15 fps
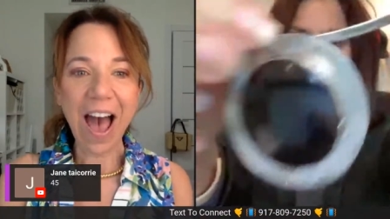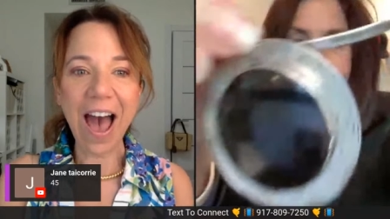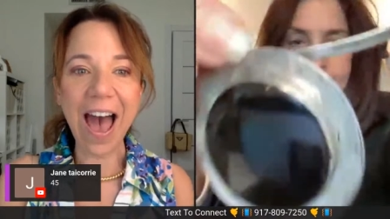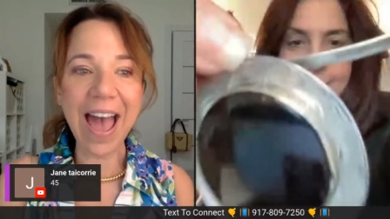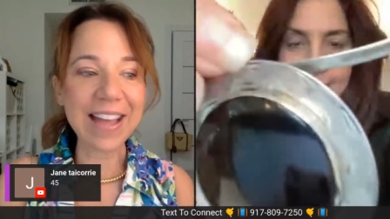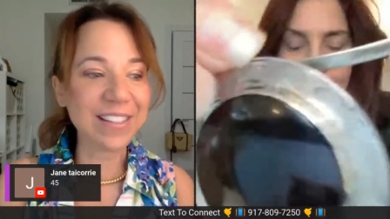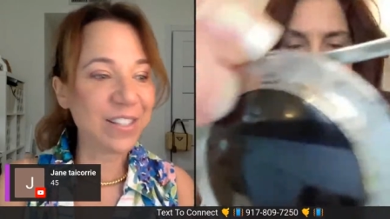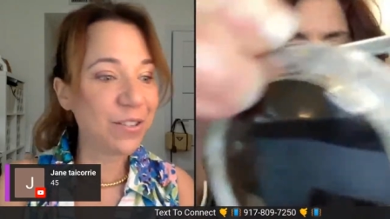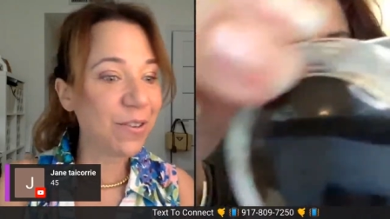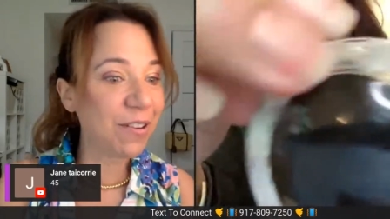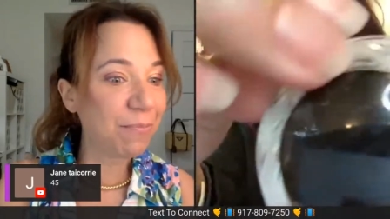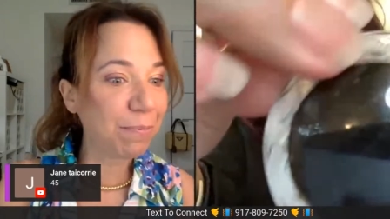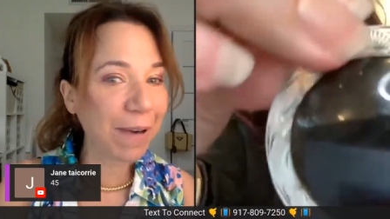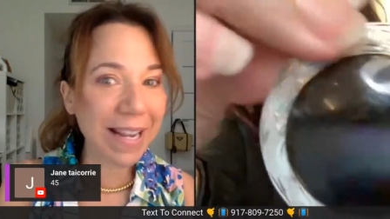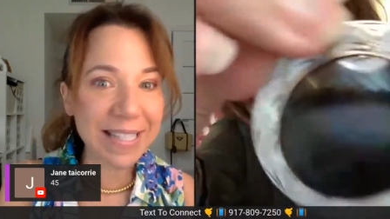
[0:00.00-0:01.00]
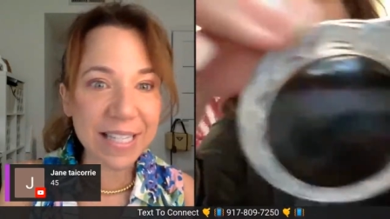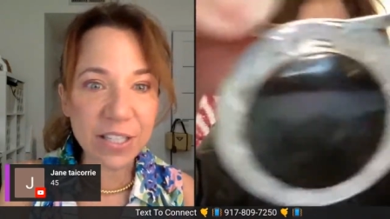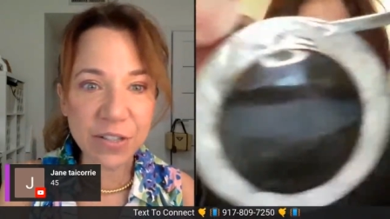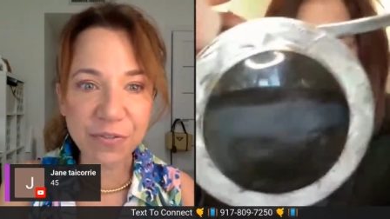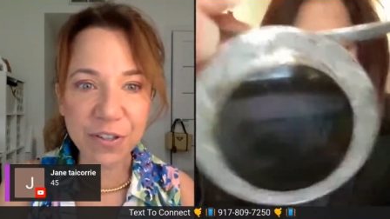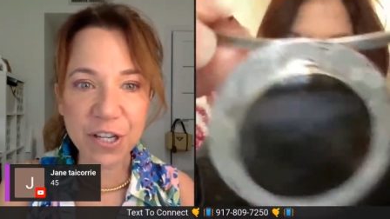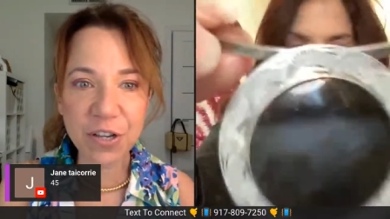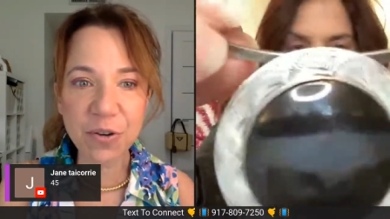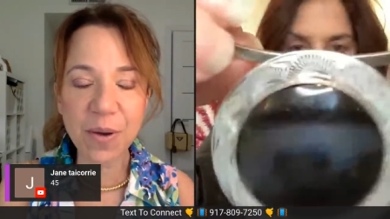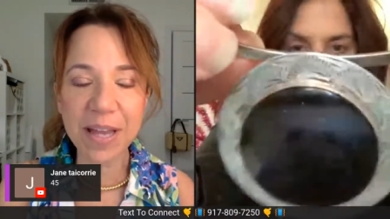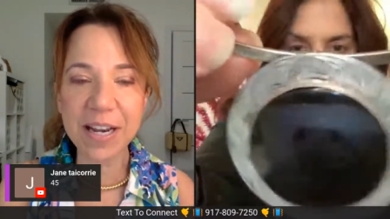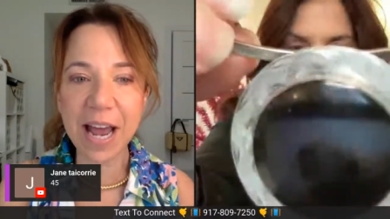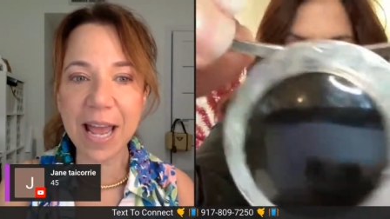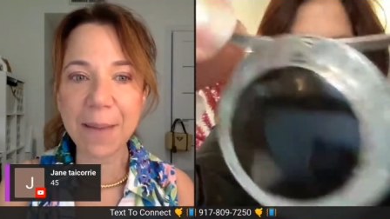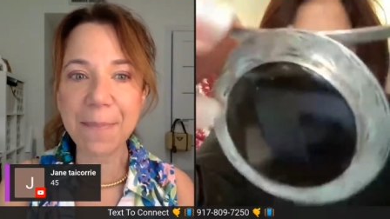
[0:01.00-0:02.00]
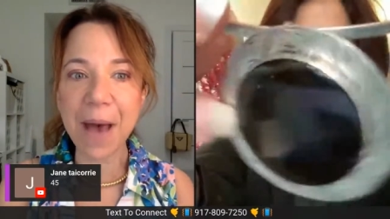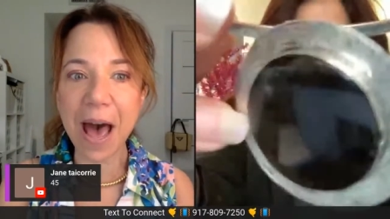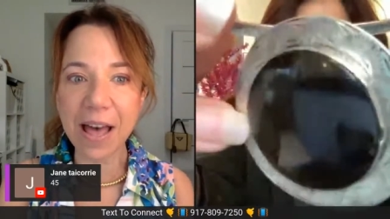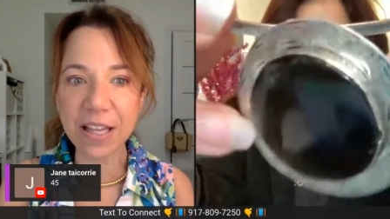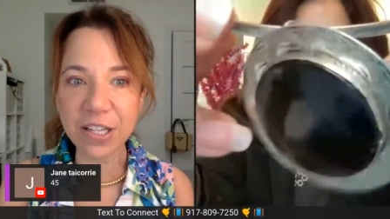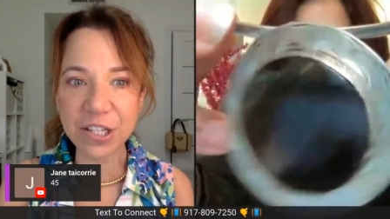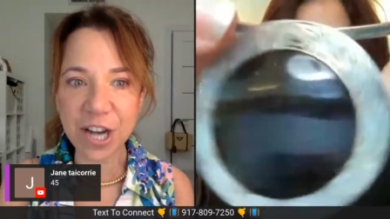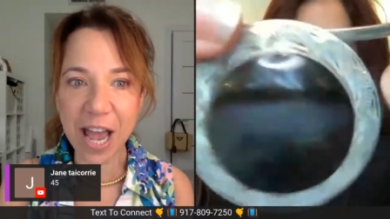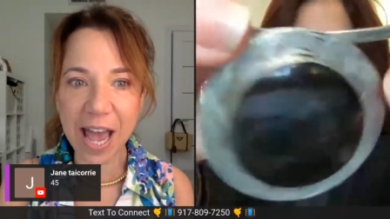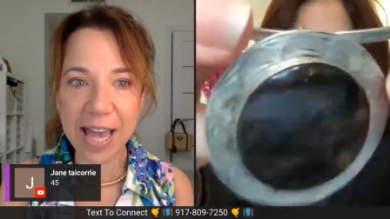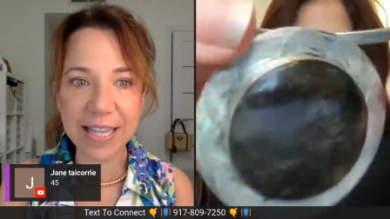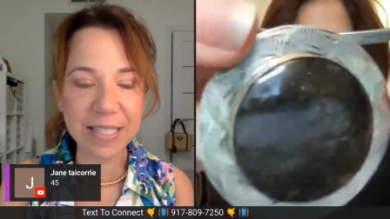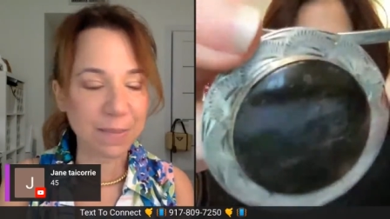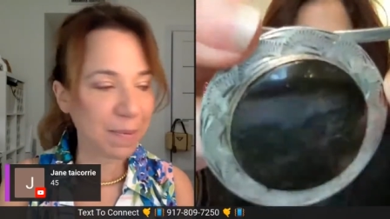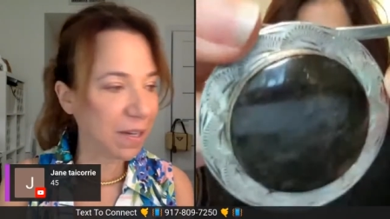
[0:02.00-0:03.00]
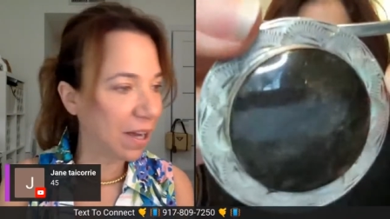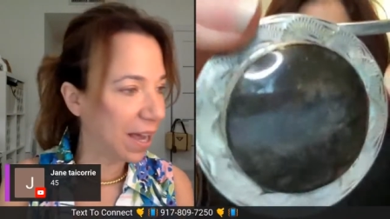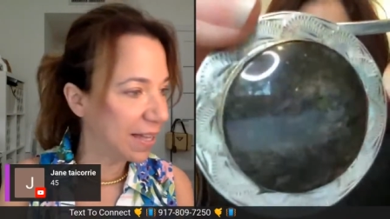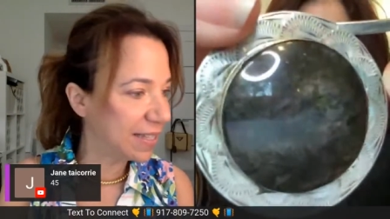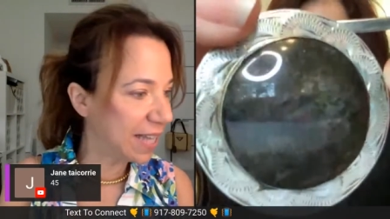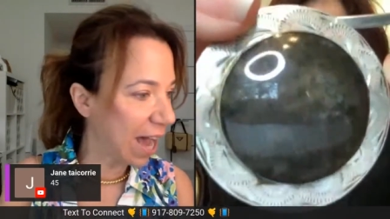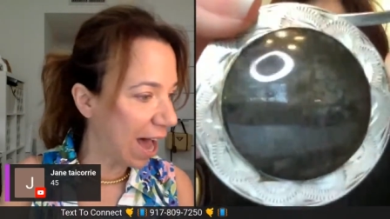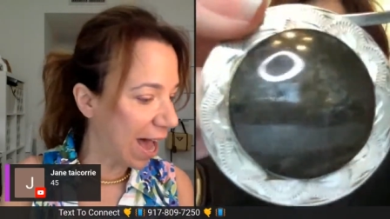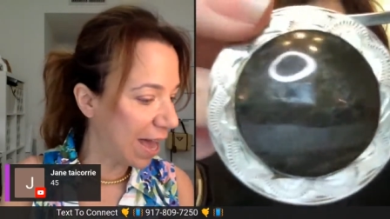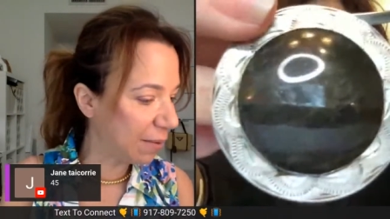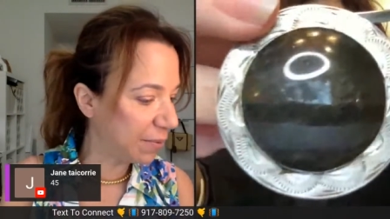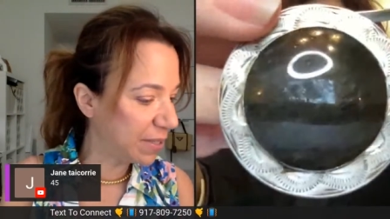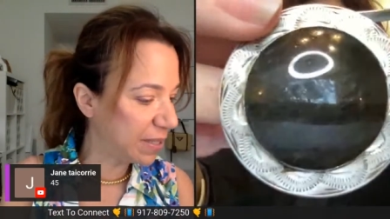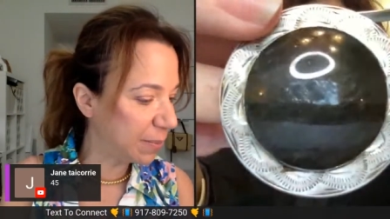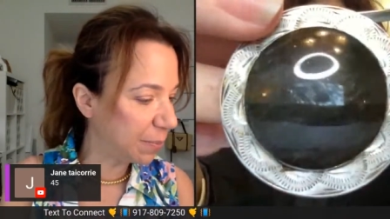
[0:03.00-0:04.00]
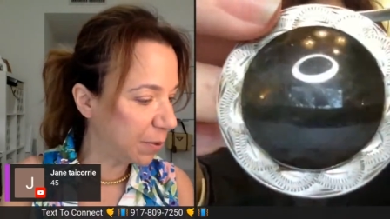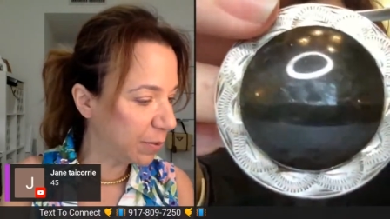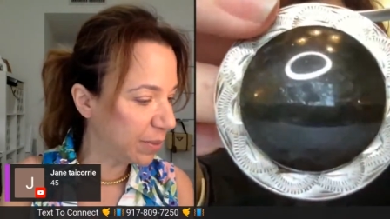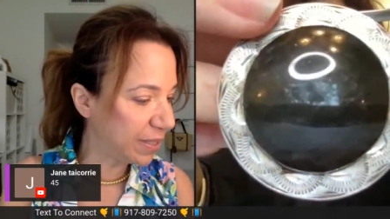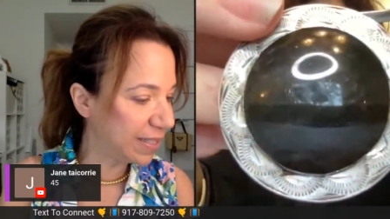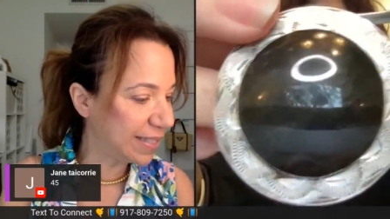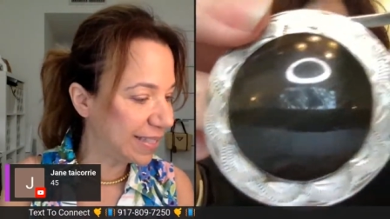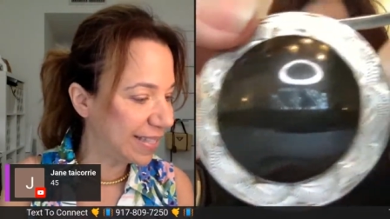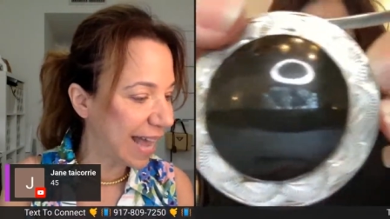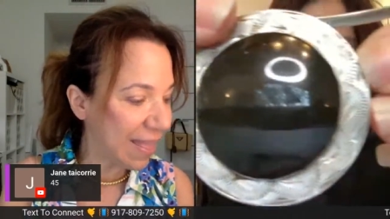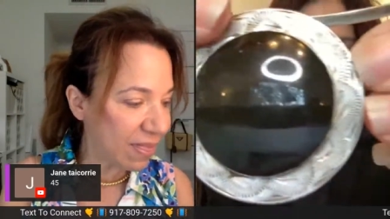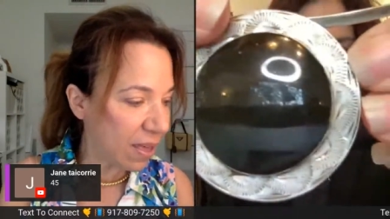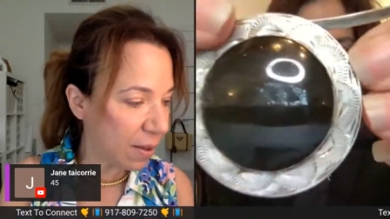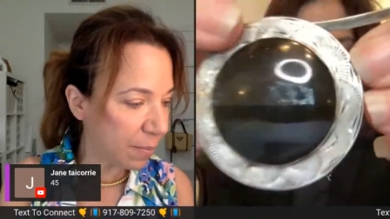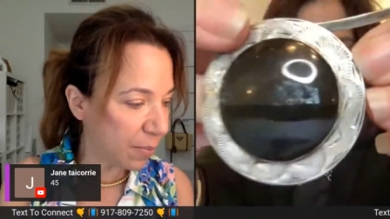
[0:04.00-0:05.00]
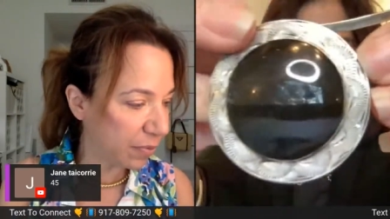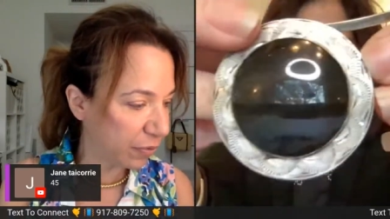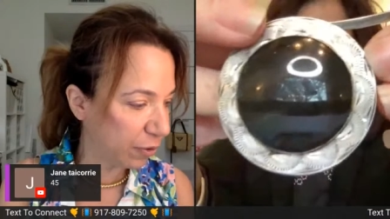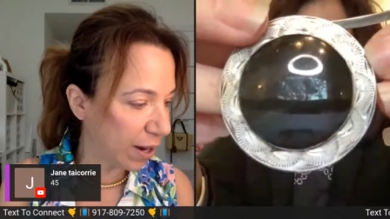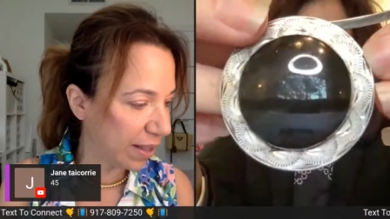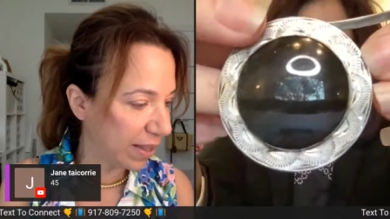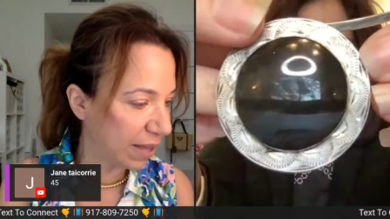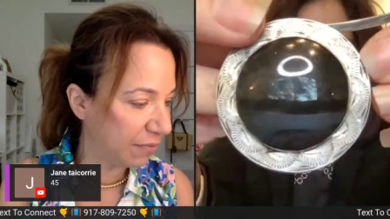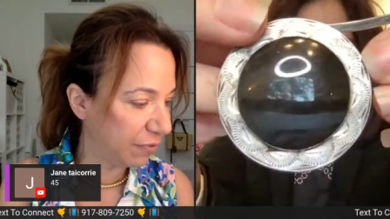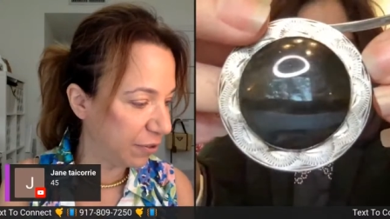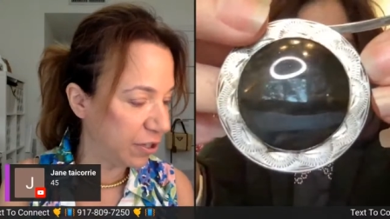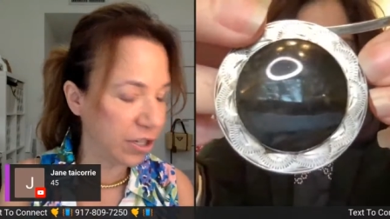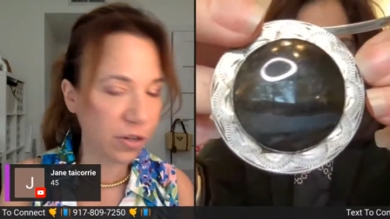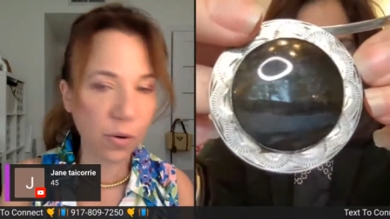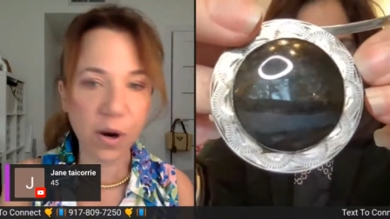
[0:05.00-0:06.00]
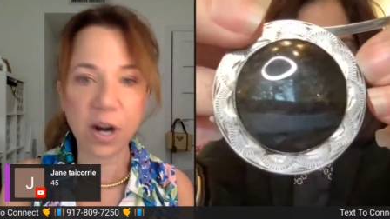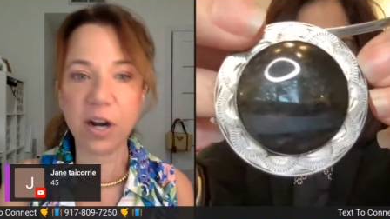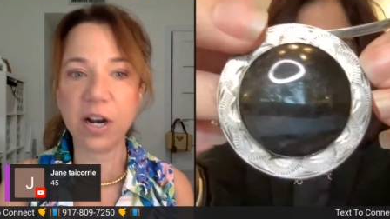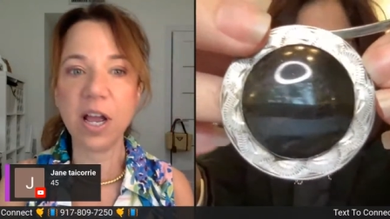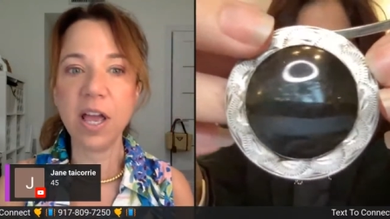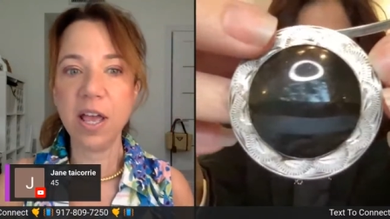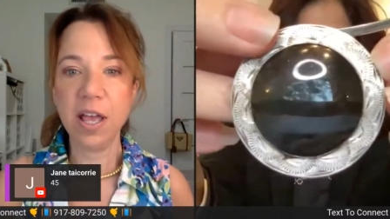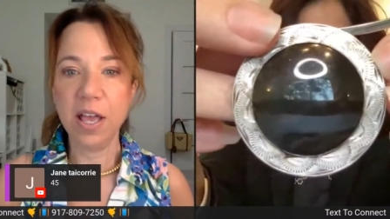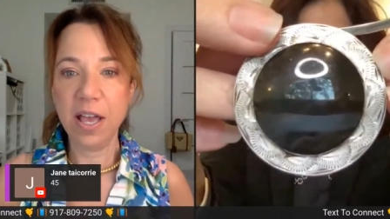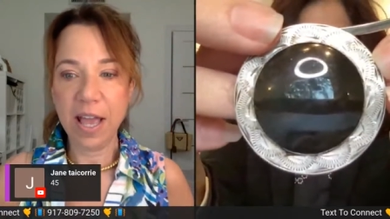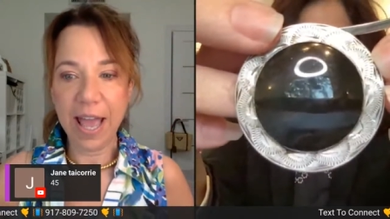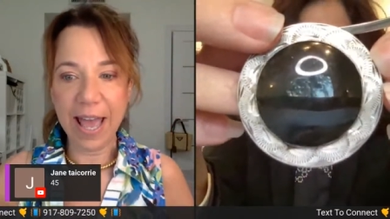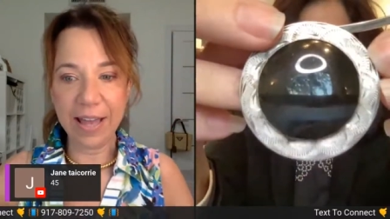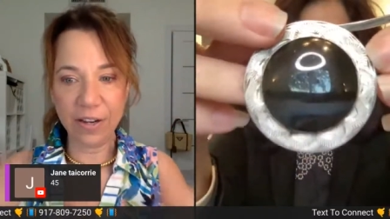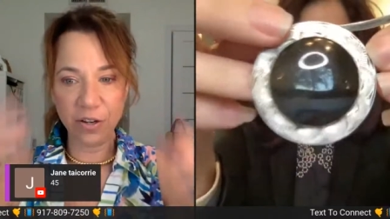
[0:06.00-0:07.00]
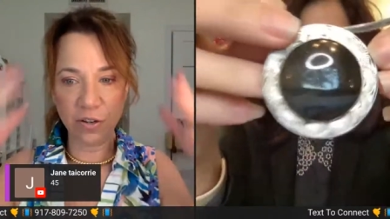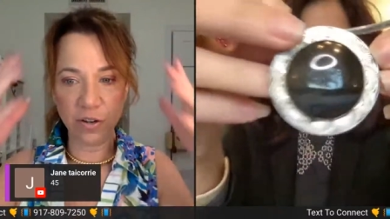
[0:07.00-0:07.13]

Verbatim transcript: I do have presents for you, and I apologize because I was supposed to send them before I left for New York, and